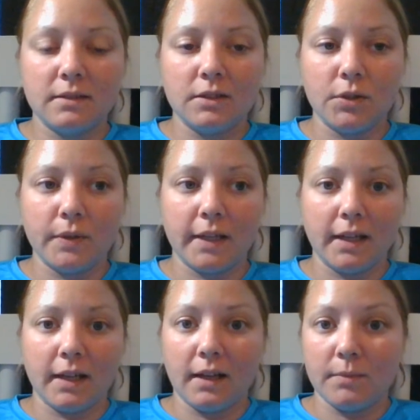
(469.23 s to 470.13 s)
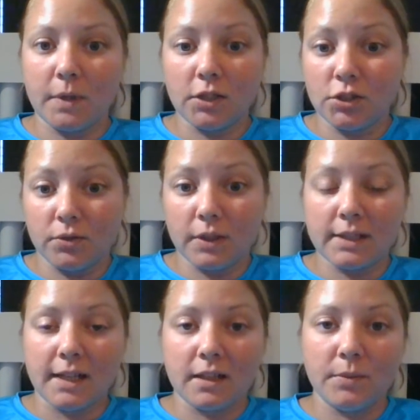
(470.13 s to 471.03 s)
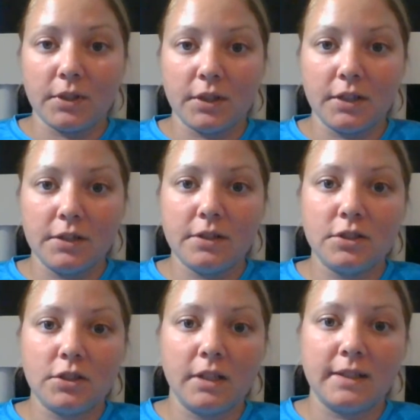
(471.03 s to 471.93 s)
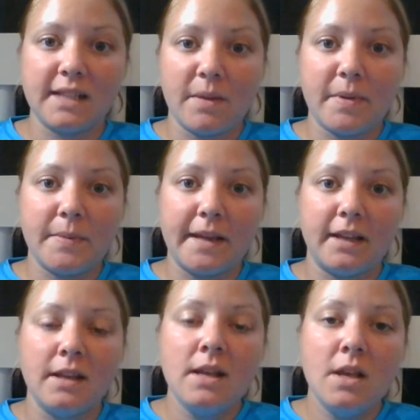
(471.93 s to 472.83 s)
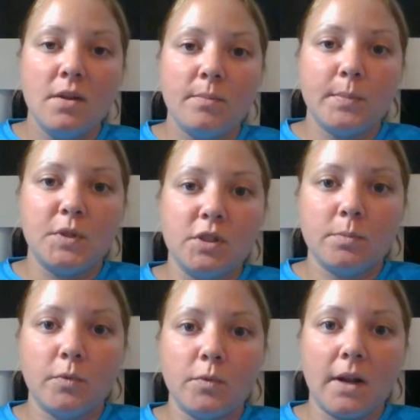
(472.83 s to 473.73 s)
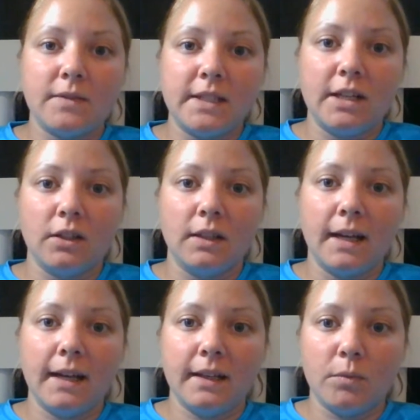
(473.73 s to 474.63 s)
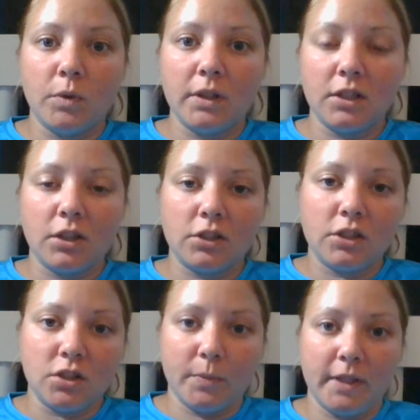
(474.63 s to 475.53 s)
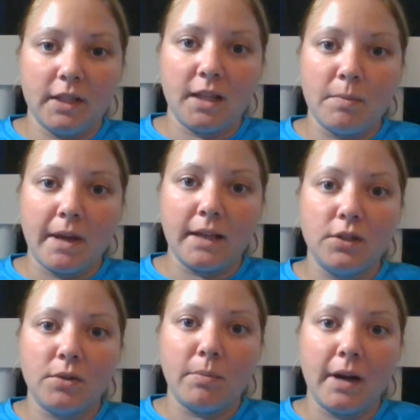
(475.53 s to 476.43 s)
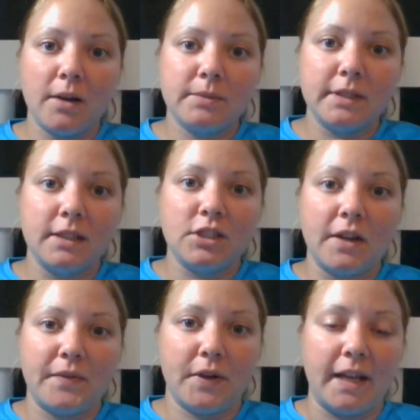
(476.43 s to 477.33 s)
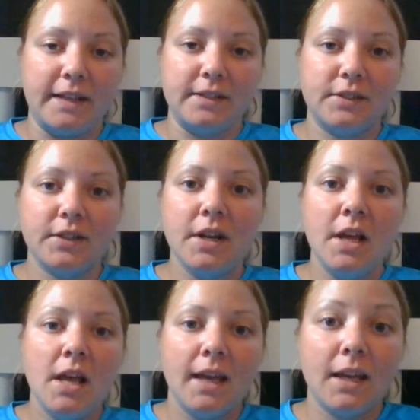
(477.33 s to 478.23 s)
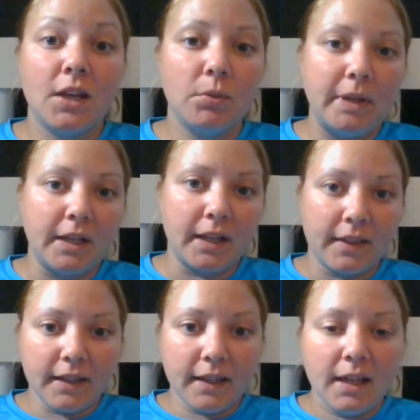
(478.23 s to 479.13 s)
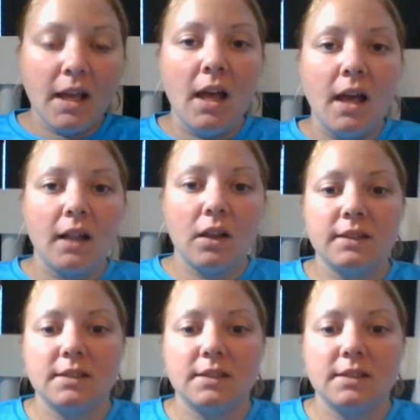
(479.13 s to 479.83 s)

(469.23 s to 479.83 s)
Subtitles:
doing, I'm not sure exactly what they're going to do. They're just going to examine me, and just what I've seen online and what the doctors told me, that they may do a biopsy to check for cancer. It could be nothing. A lot of